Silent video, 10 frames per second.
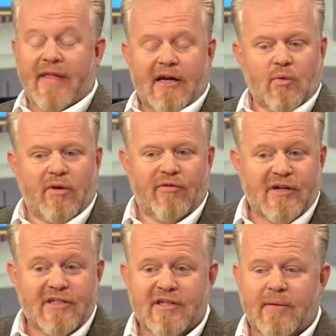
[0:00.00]
that's one of the
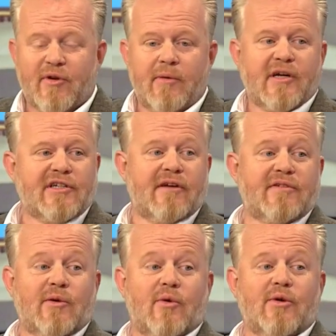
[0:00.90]
reasons I'm doing my
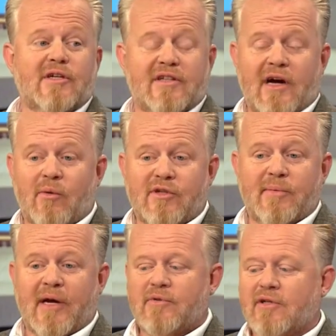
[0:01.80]
charity walk, is that I want to
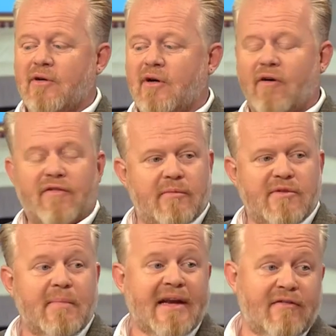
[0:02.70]
be able to offer them
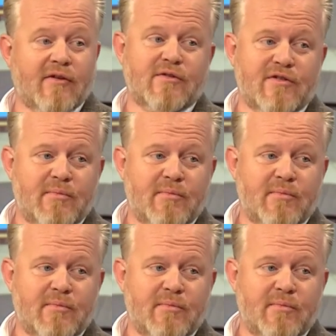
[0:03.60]
as many funds as